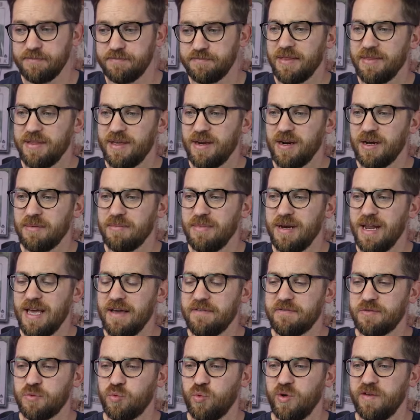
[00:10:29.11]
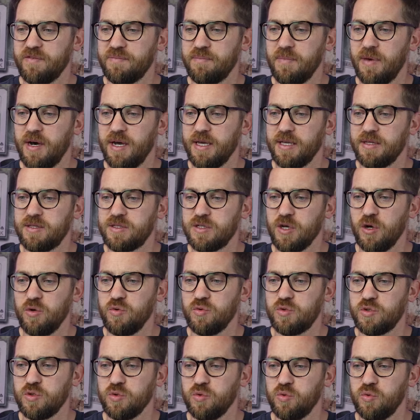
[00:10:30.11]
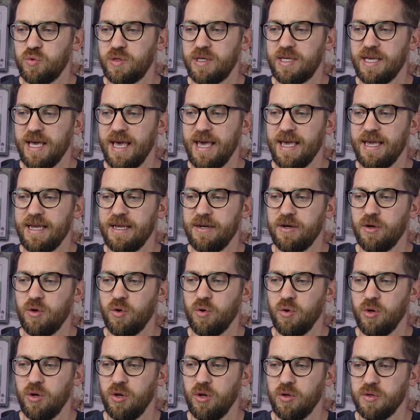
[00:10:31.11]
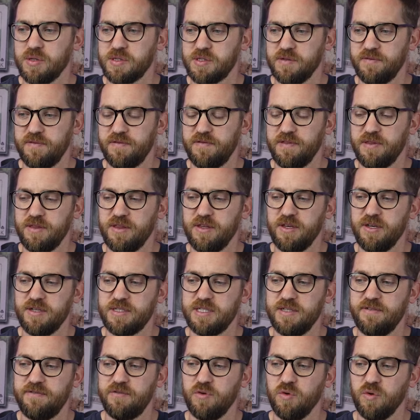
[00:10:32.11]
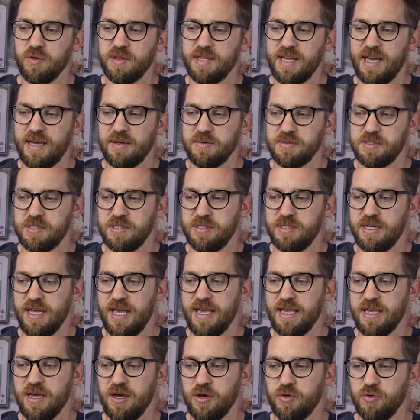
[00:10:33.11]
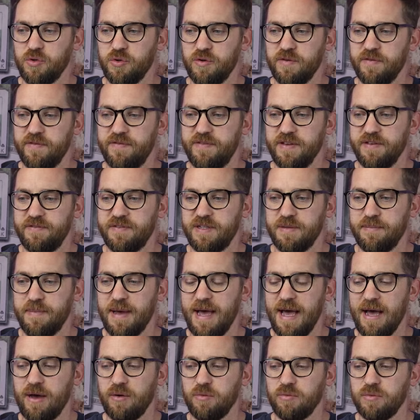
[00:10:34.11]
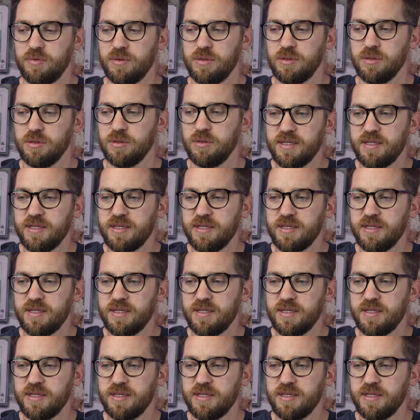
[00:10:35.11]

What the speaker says: And then I'm left with my total gain or loss of £34,850.